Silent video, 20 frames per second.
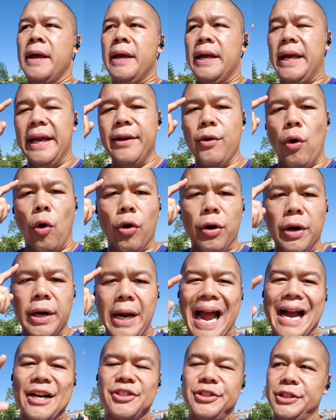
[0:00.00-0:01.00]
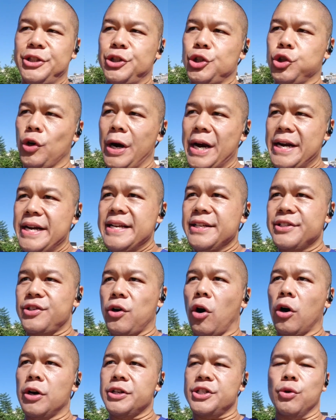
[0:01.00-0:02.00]
in order to actually train his
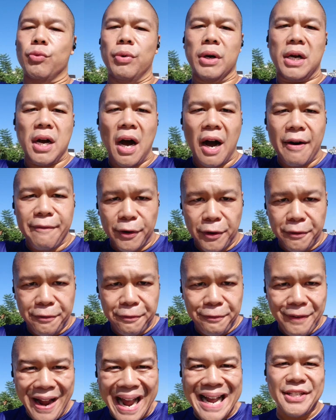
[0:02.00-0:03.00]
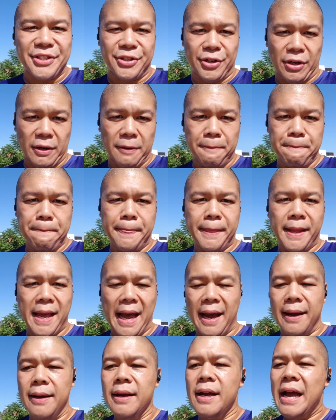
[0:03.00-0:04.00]
heart to recover faster, okay?